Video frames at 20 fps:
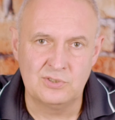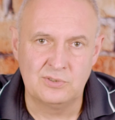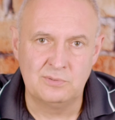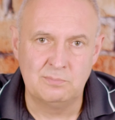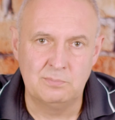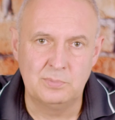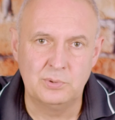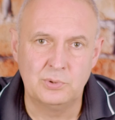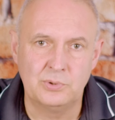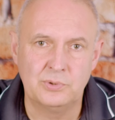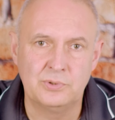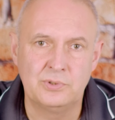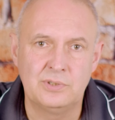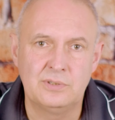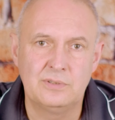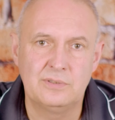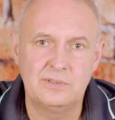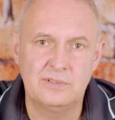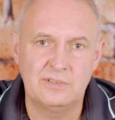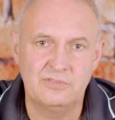on board
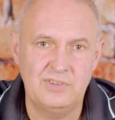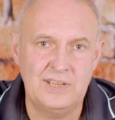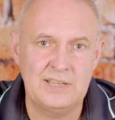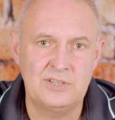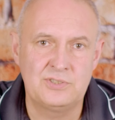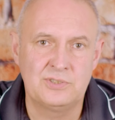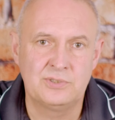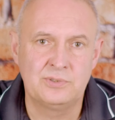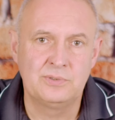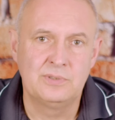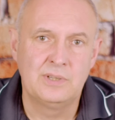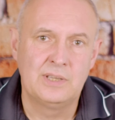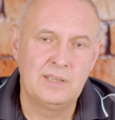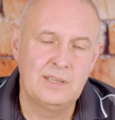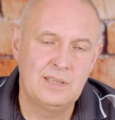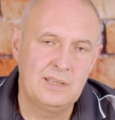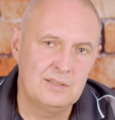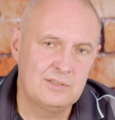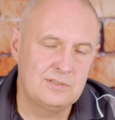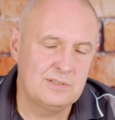the vessel
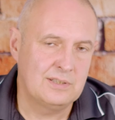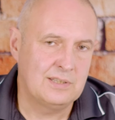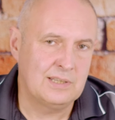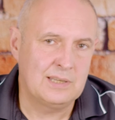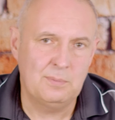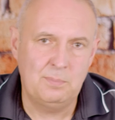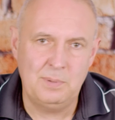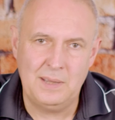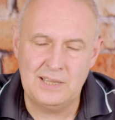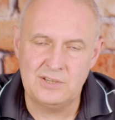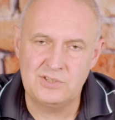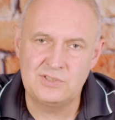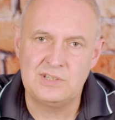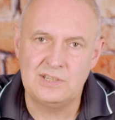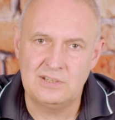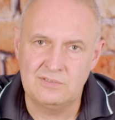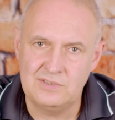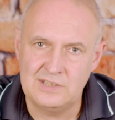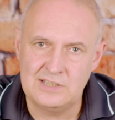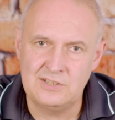to the
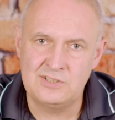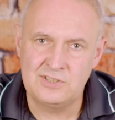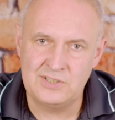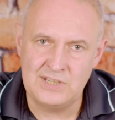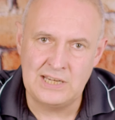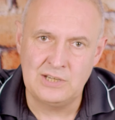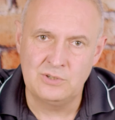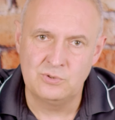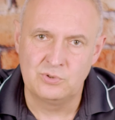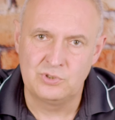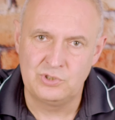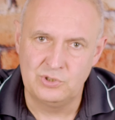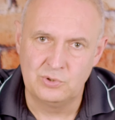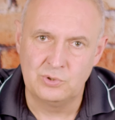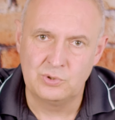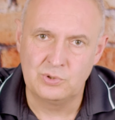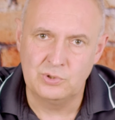capacity of this single shore